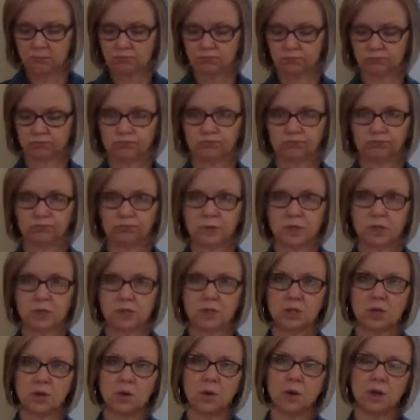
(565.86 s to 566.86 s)
Hmm.
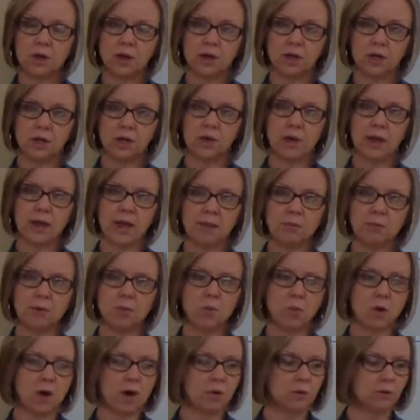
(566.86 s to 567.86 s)
So, you know, Haman
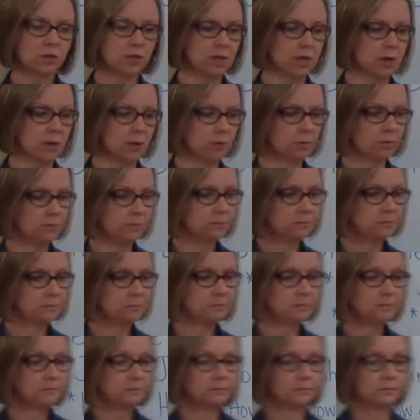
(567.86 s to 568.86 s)
walks home,
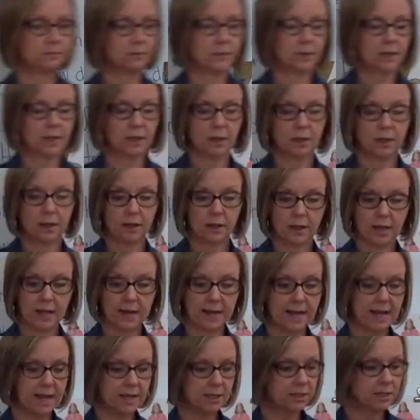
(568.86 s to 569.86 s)
and
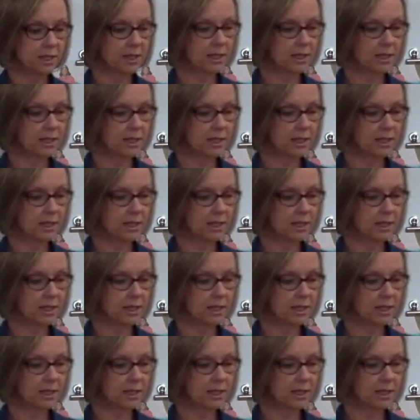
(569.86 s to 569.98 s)
as